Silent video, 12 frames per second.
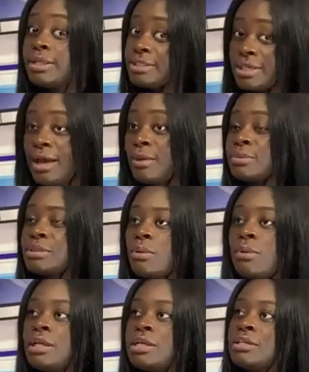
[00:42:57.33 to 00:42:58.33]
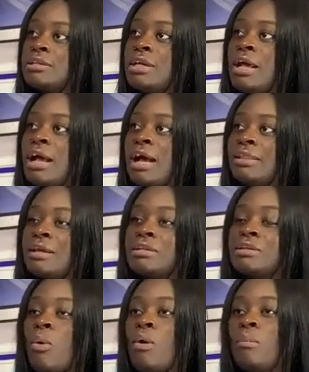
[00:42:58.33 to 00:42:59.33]
break down. So I think
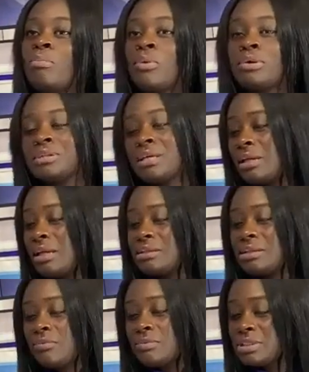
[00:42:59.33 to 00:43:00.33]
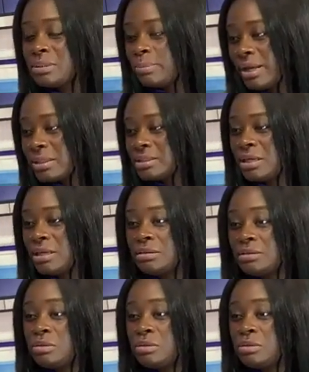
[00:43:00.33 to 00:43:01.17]
it all boils down, like I said, respect.